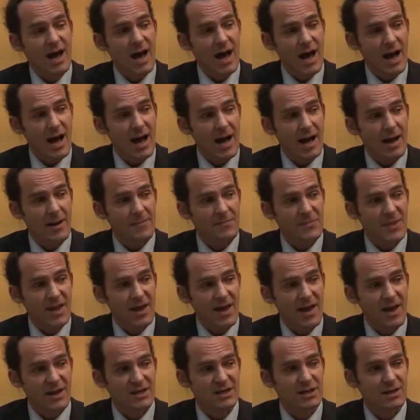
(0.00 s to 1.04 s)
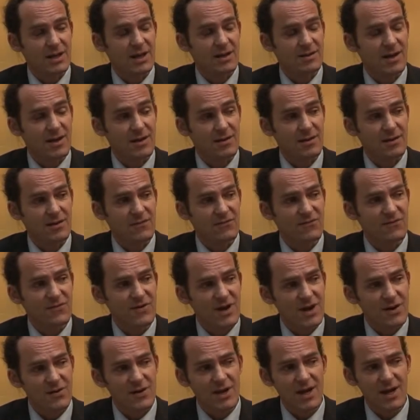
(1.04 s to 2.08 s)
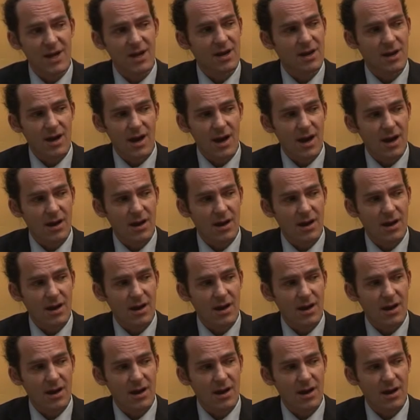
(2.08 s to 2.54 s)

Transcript: uh, as a, a, a very